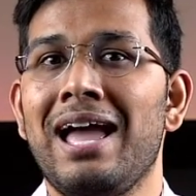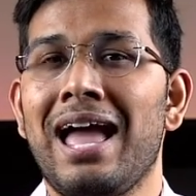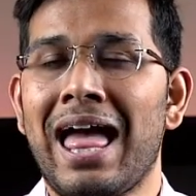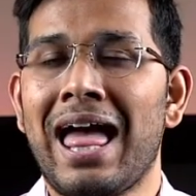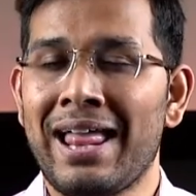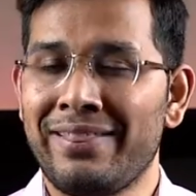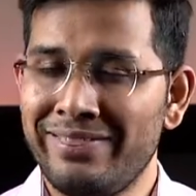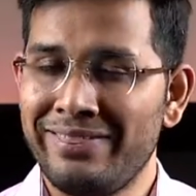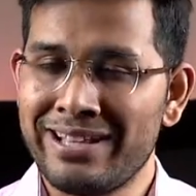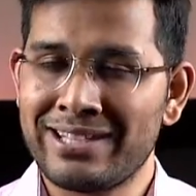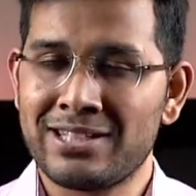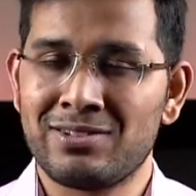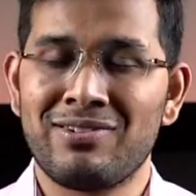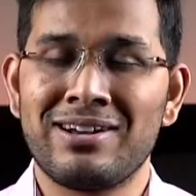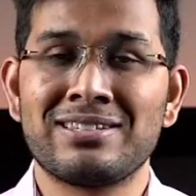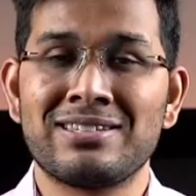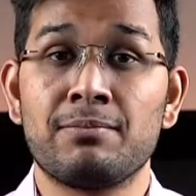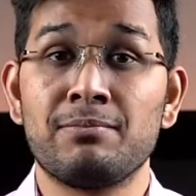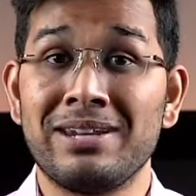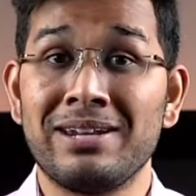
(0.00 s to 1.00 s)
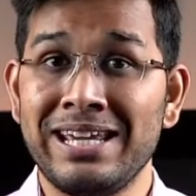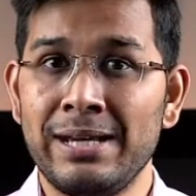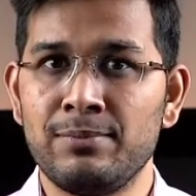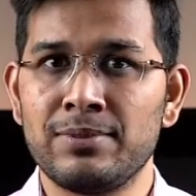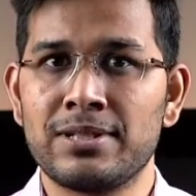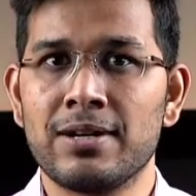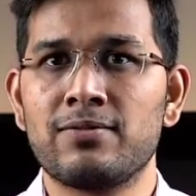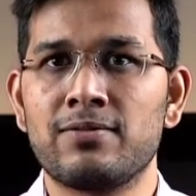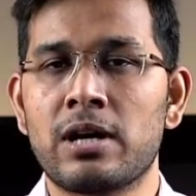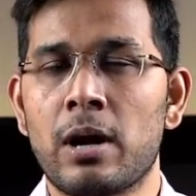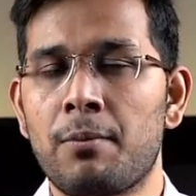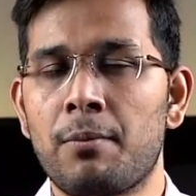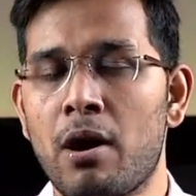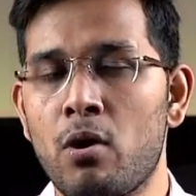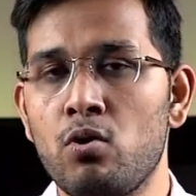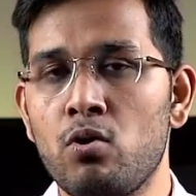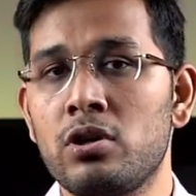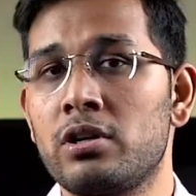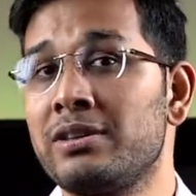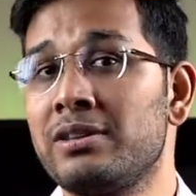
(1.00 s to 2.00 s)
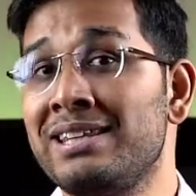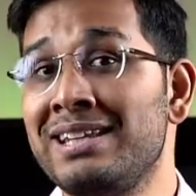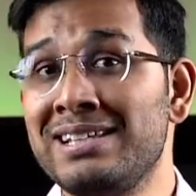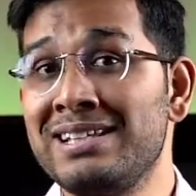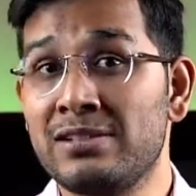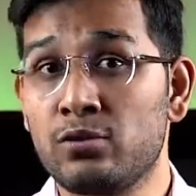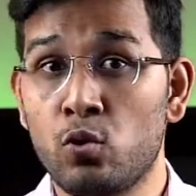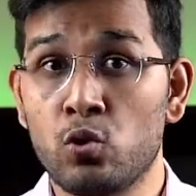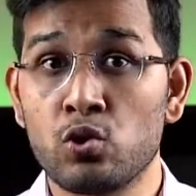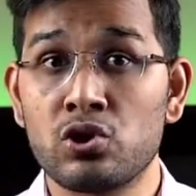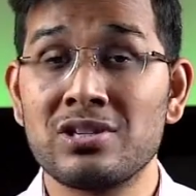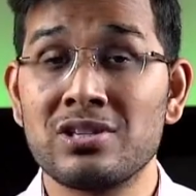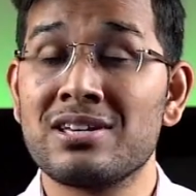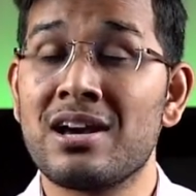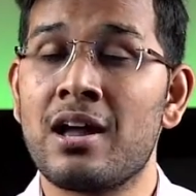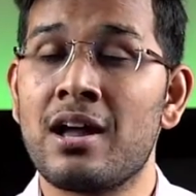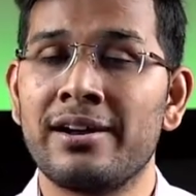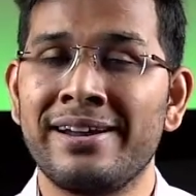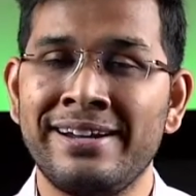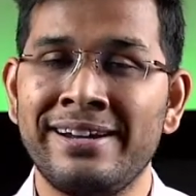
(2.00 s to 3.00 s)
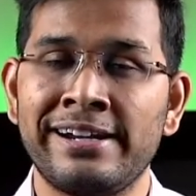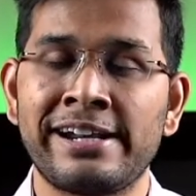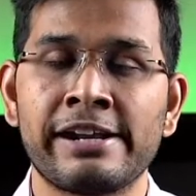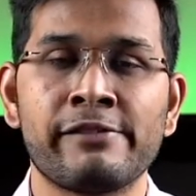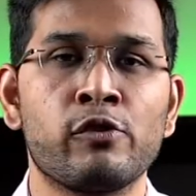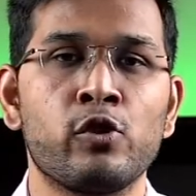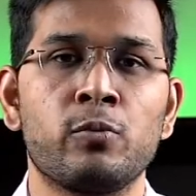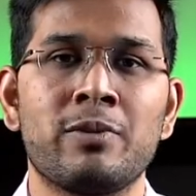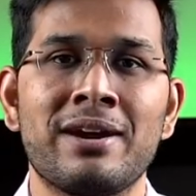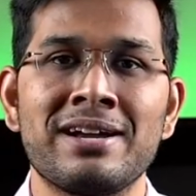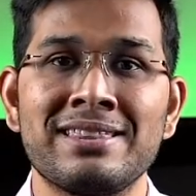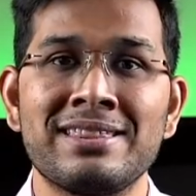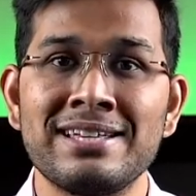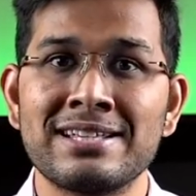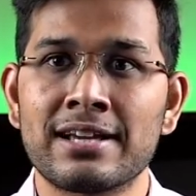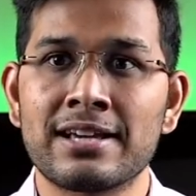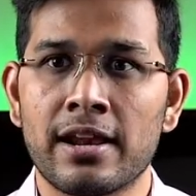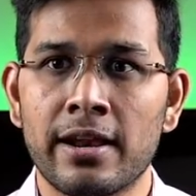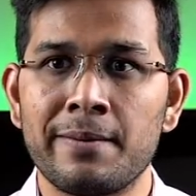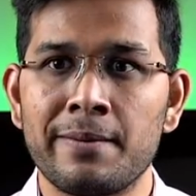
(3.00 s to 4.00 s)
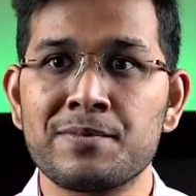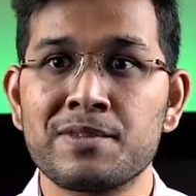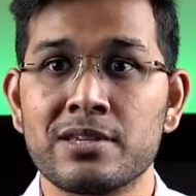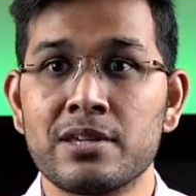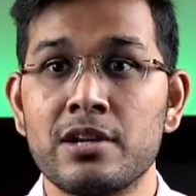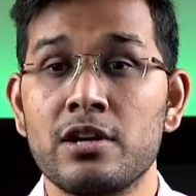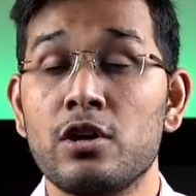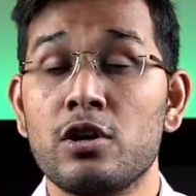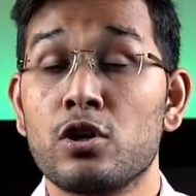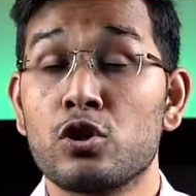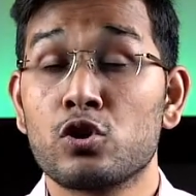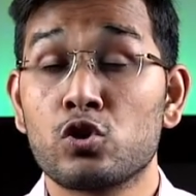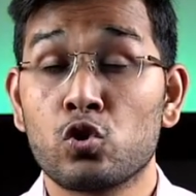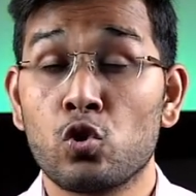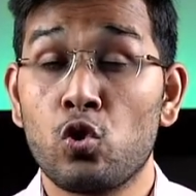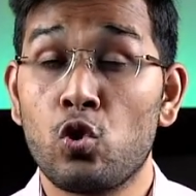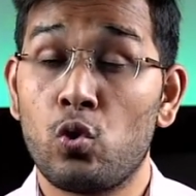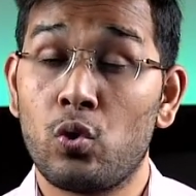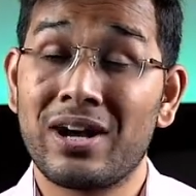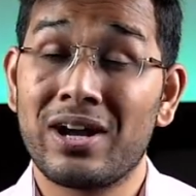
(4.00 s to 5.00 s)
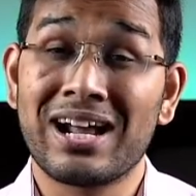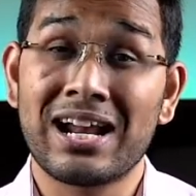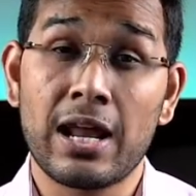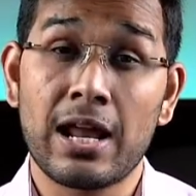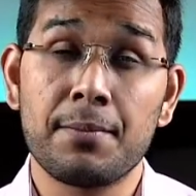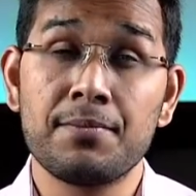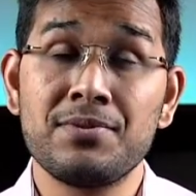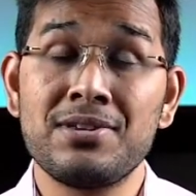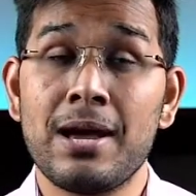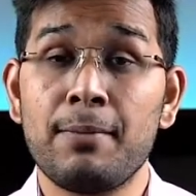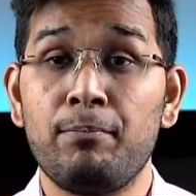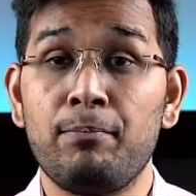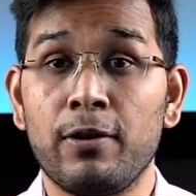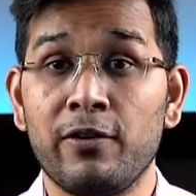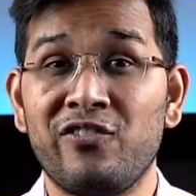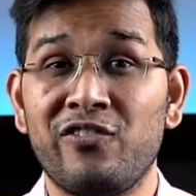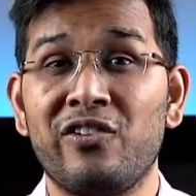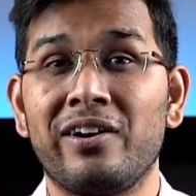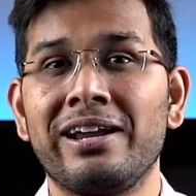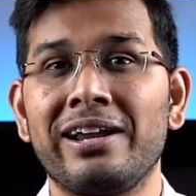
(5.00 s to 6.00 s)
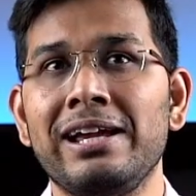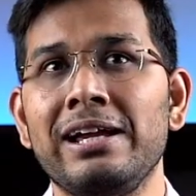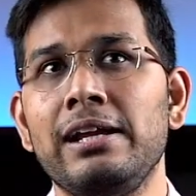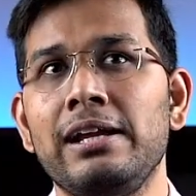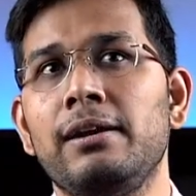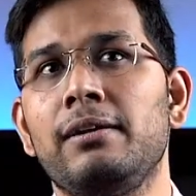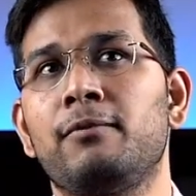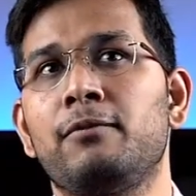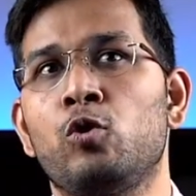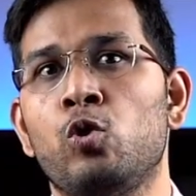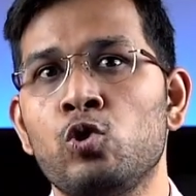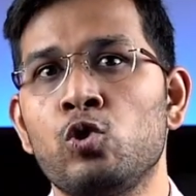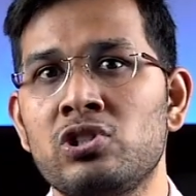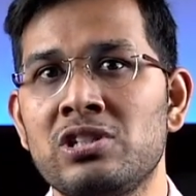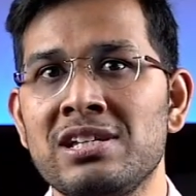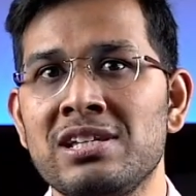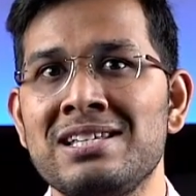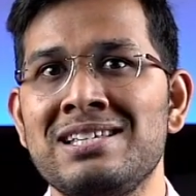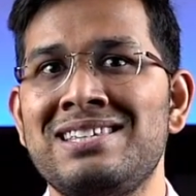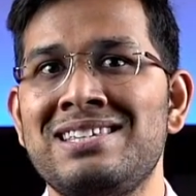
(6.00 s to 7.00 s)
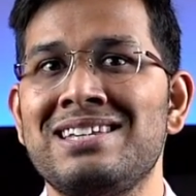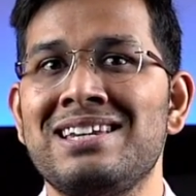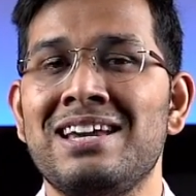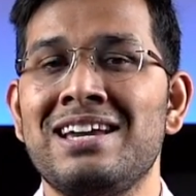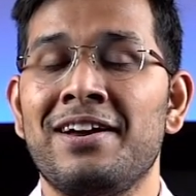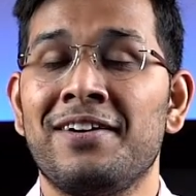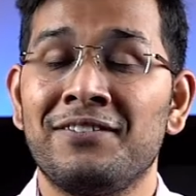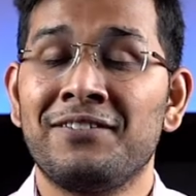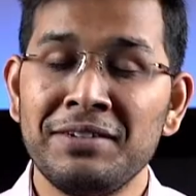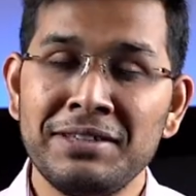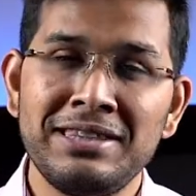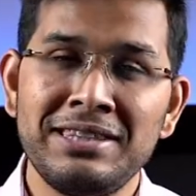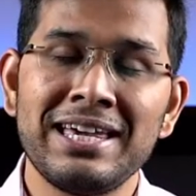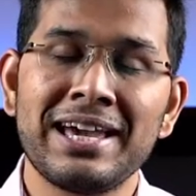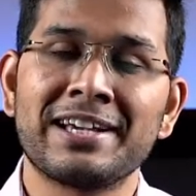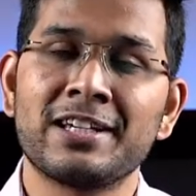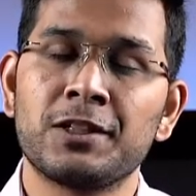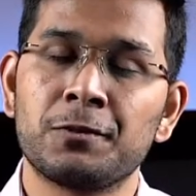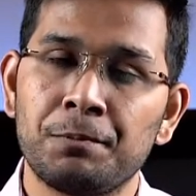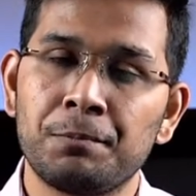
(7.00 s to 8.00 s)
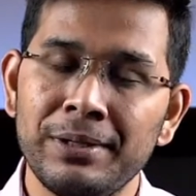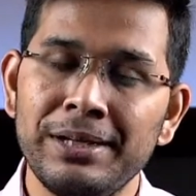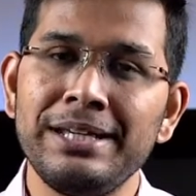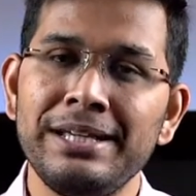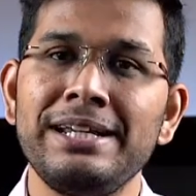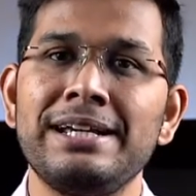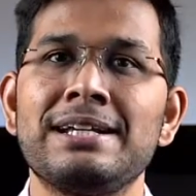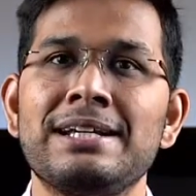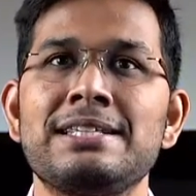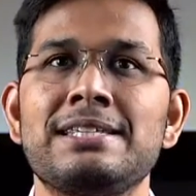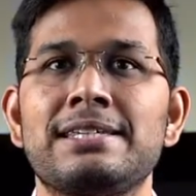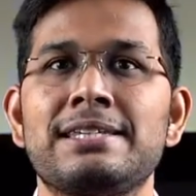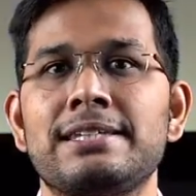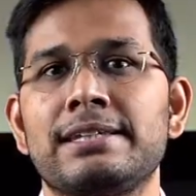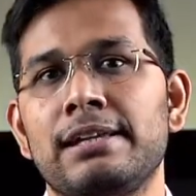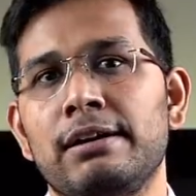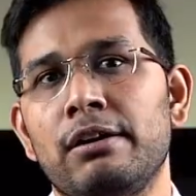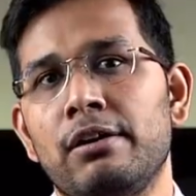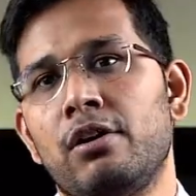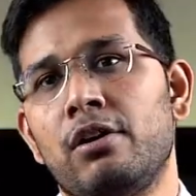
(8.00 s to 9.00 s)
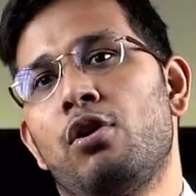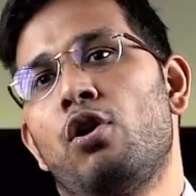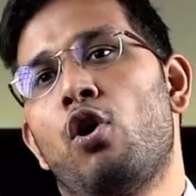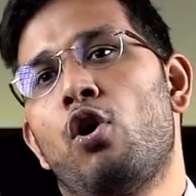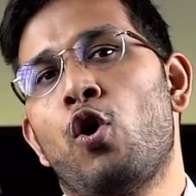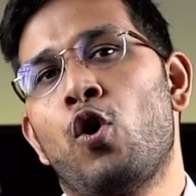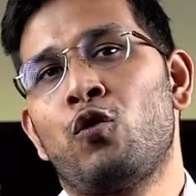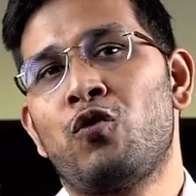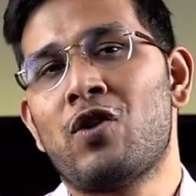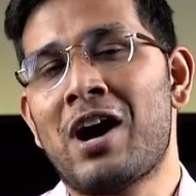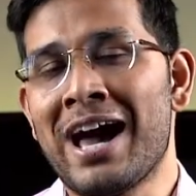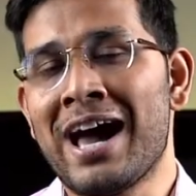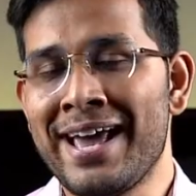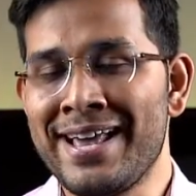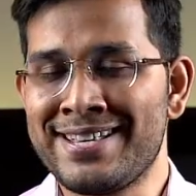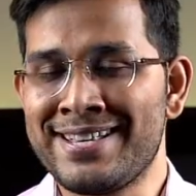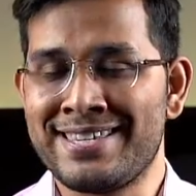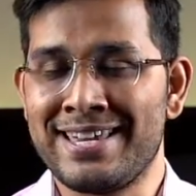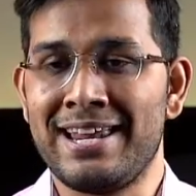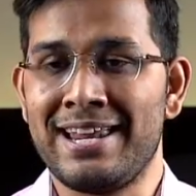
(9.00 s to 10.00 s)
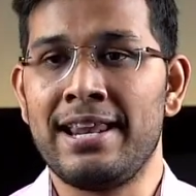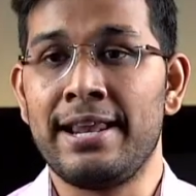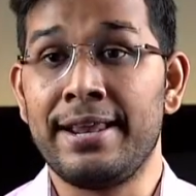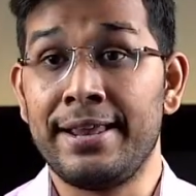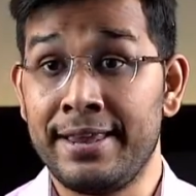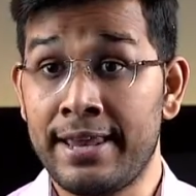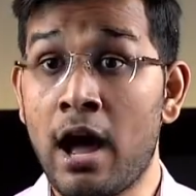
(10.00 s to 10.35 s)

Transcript: And that's why some names have come out. These coaches are interviewed by these clubs. So clubs are preferring coaches with the experience of ISL.